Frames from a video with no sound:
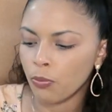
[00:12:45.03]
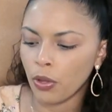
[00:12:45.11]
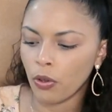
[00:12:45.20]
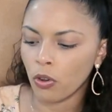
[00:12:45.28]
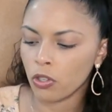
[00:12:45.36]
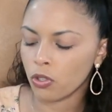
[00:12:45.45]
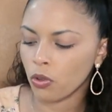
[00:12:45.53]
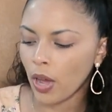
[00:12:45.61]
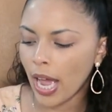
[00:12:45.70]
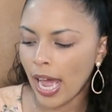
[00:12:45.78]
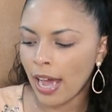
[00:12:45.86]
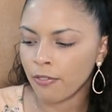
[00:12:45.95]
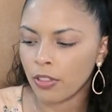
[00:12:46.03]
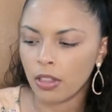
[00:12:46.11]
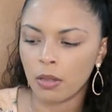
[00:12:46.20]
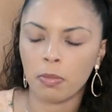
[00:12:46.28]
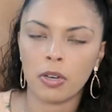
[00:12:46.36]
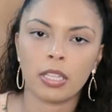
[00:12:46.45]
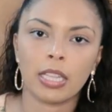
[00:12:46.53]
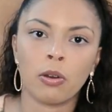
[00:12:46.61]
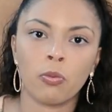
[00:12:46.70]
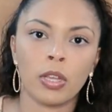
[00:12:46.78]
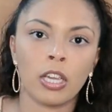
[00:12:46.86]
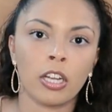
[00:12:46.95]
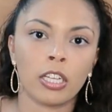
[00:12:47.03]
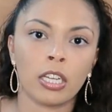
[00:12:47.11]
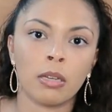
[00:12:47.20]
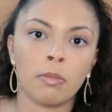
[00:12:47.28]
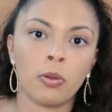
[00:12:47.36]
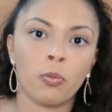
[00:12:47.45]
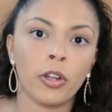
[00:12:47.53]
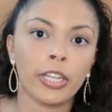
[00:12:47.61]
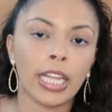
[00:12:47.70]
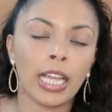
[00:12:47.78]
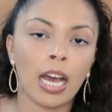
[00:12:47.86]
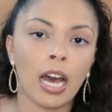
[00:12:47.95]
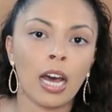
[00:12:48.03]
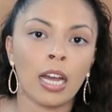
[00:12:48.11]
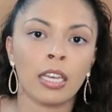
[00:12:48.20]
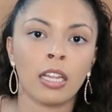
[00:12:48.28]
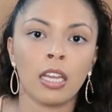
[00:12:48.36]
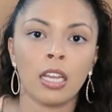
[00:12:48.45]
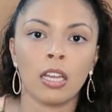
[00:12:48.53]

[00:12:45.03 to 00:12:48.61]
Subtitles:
We also have the book that we are going to be working on,